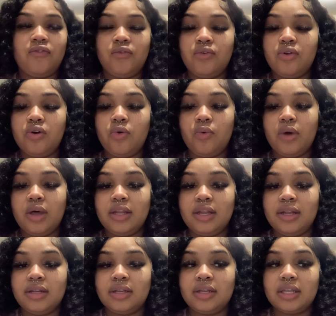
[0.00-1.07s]
you don't want,
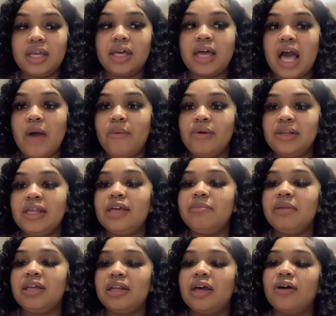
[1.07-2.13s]
then God will let
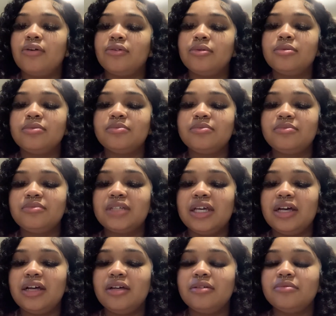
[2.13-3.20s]
me know.
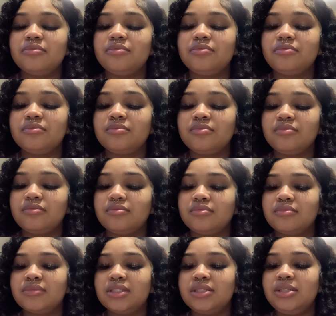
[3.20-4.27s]
Yeah,
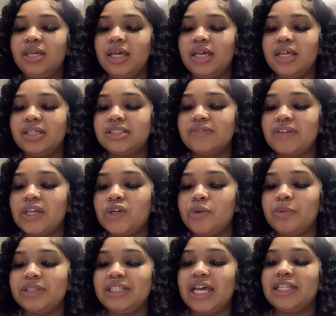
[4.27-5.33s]
so I feel like you're
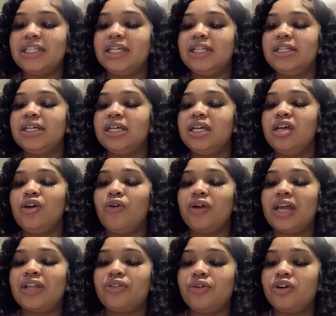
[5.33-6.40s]
protected, or
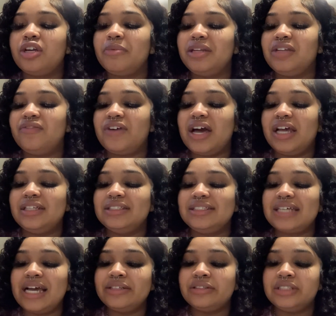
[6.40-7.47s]
like they're going to be divine
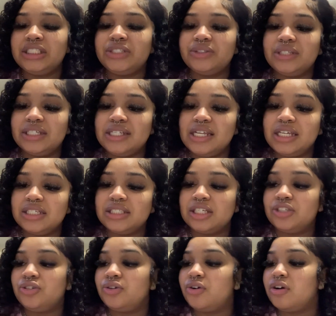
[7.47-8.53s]
signs and synchronicities
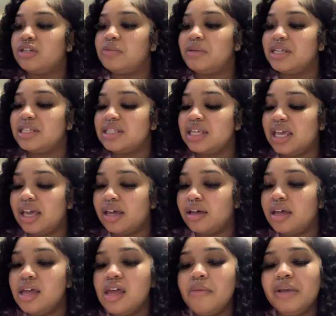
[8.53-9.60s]
that you're going to be seeing
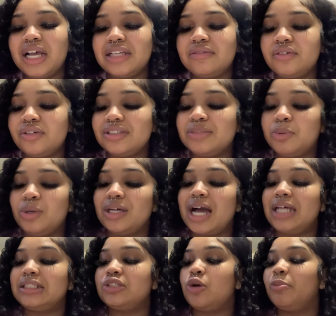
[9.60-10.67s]
because of your spirit
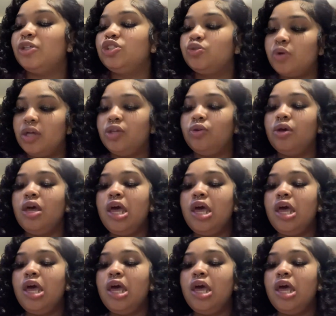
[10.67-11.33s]
guides is going to be showing you.